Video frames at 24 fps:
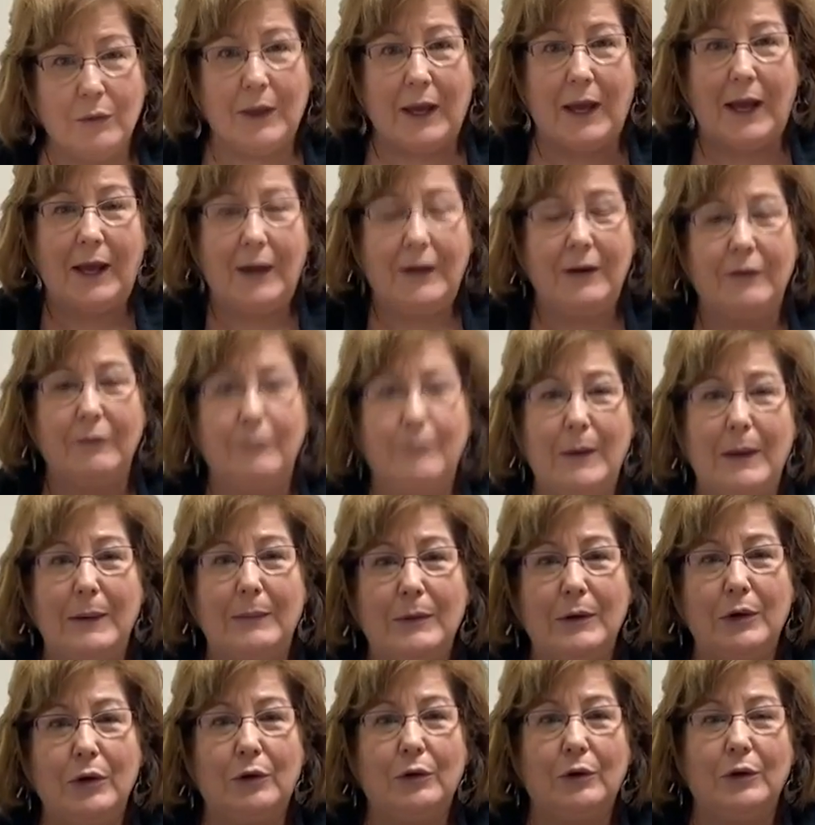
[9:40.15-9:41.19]
that. If maybe
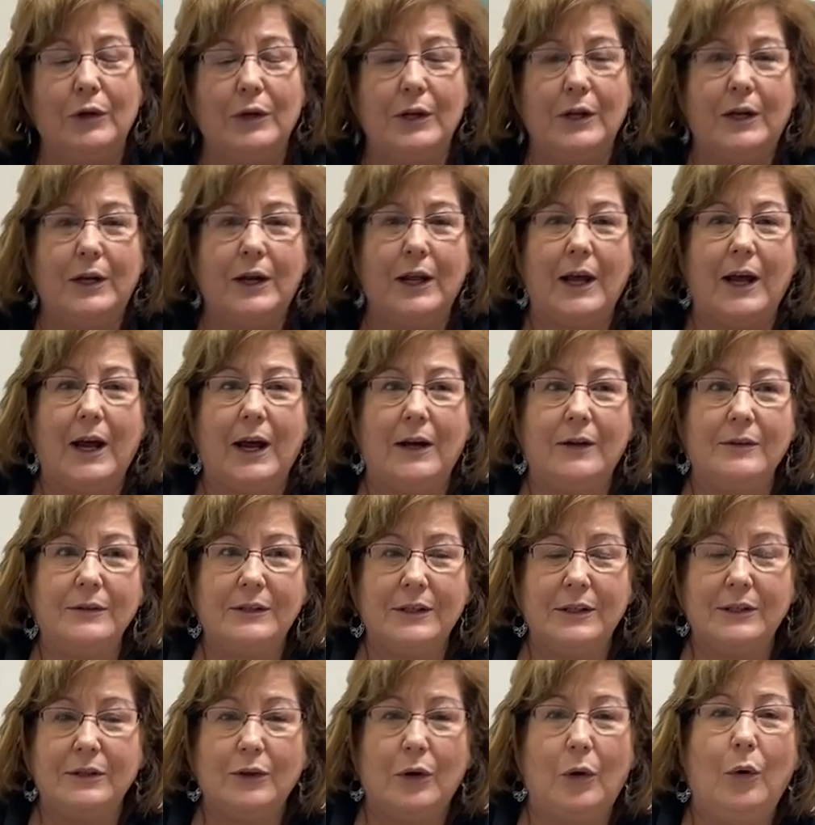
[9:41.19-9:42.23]
you're looking at a house
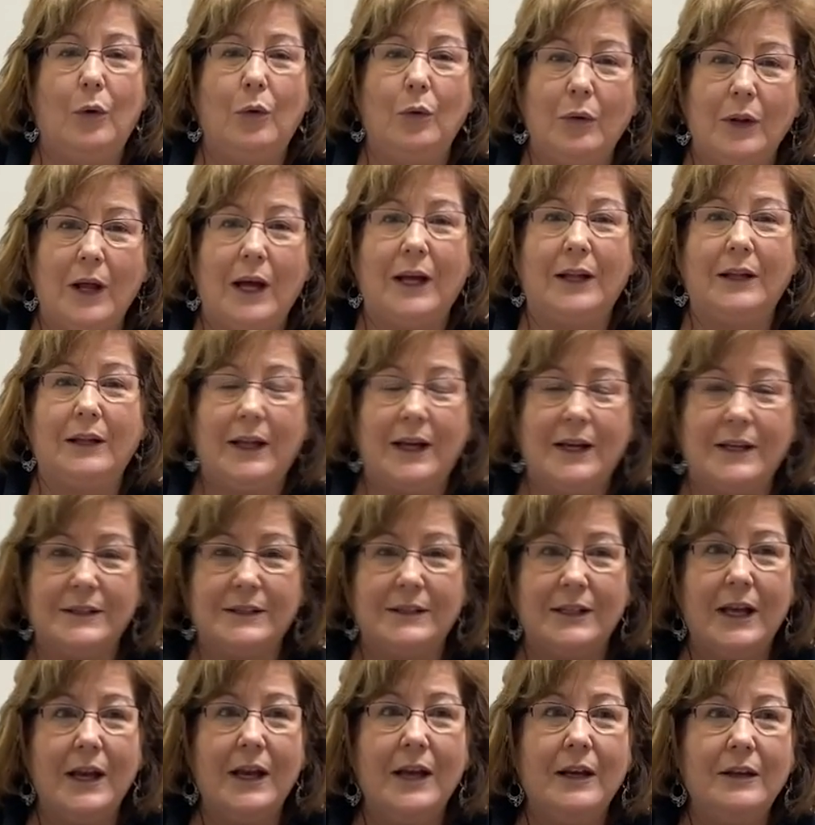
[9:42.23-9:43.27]
that's a whole lot less
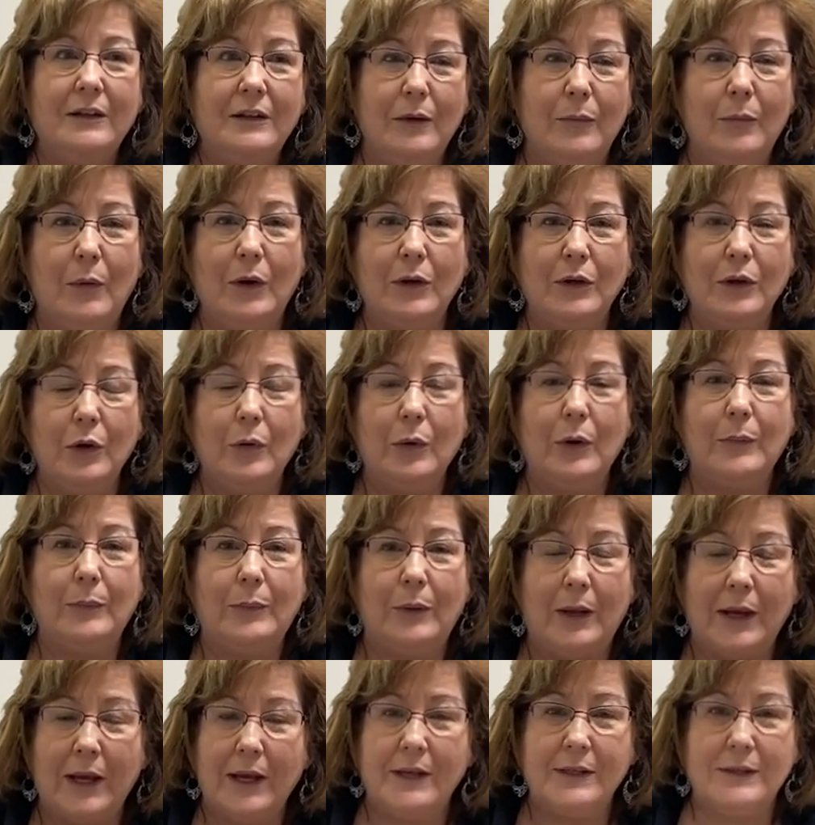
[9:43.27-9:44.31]
than what you had
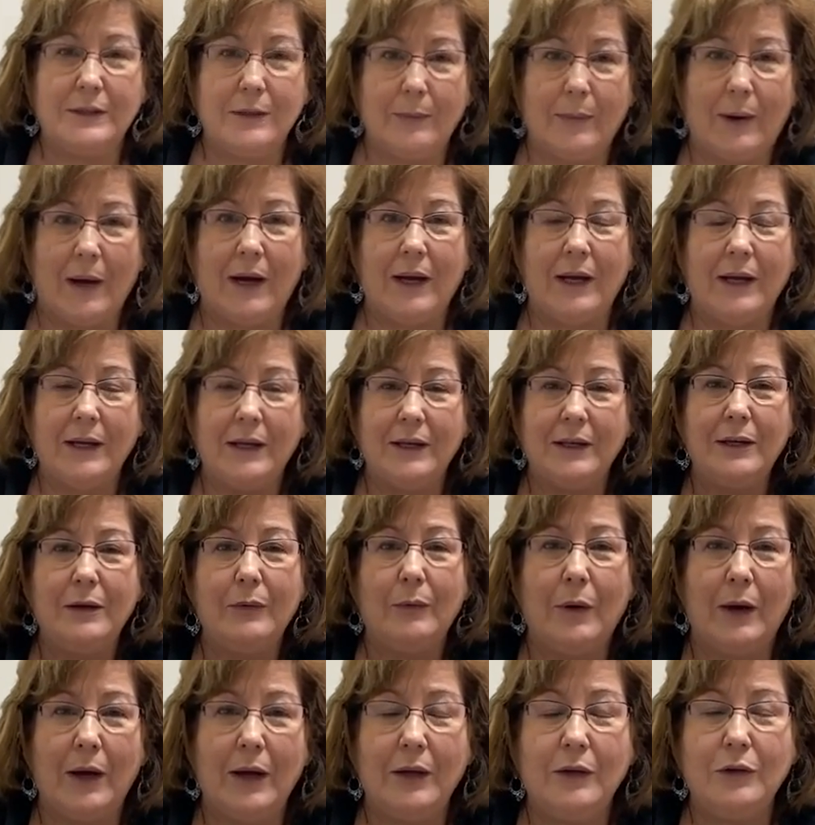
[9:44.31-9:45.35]
planned to buy
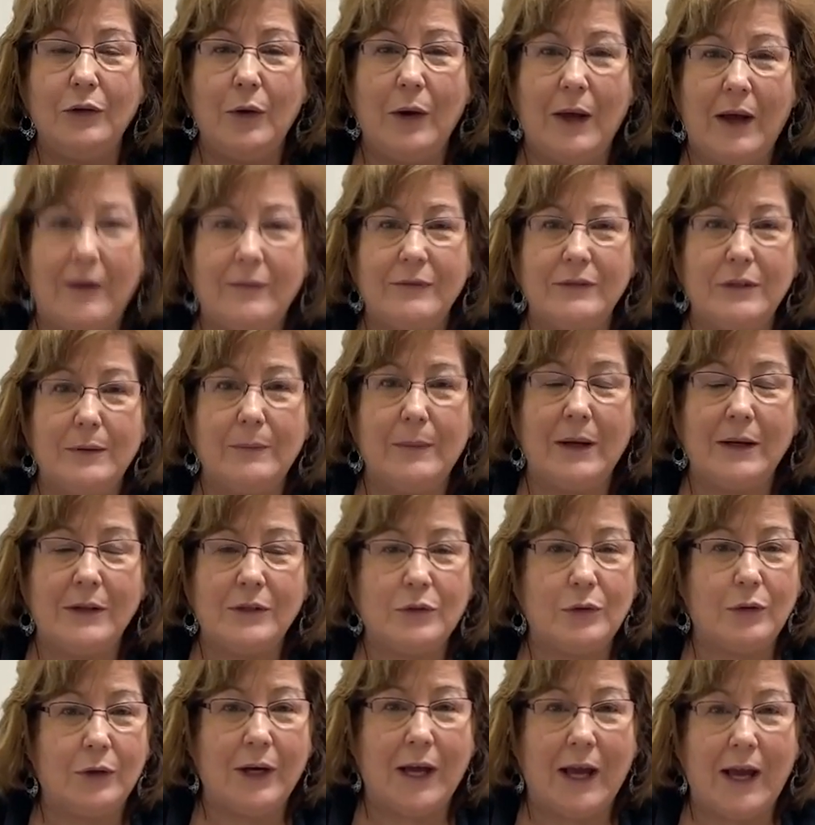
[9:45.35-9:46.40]
anyway, and you have some
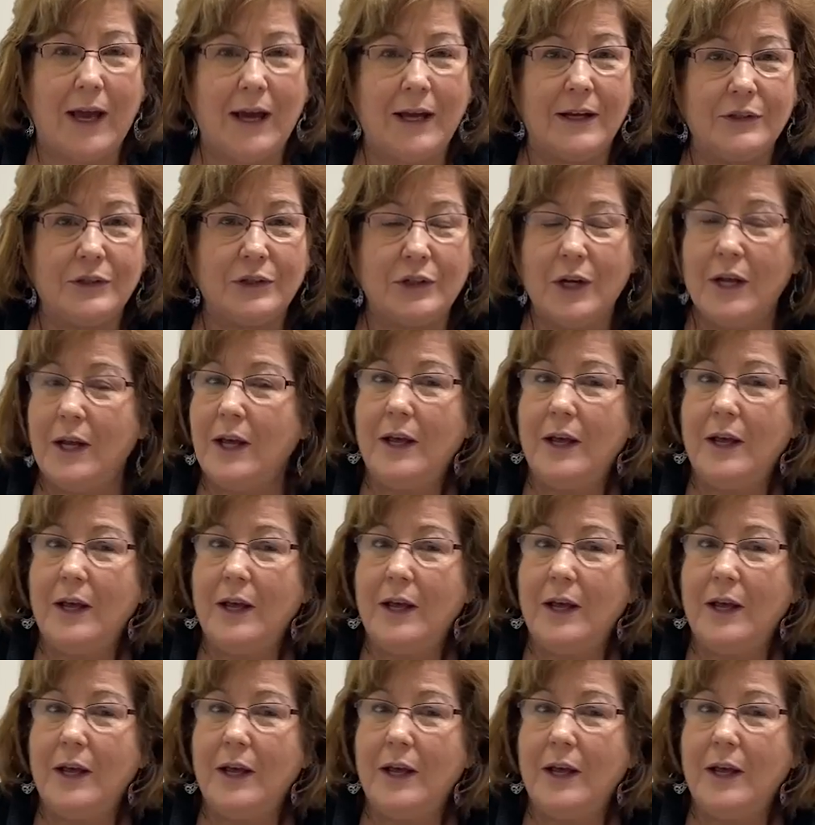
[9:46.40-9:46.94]
extra cash,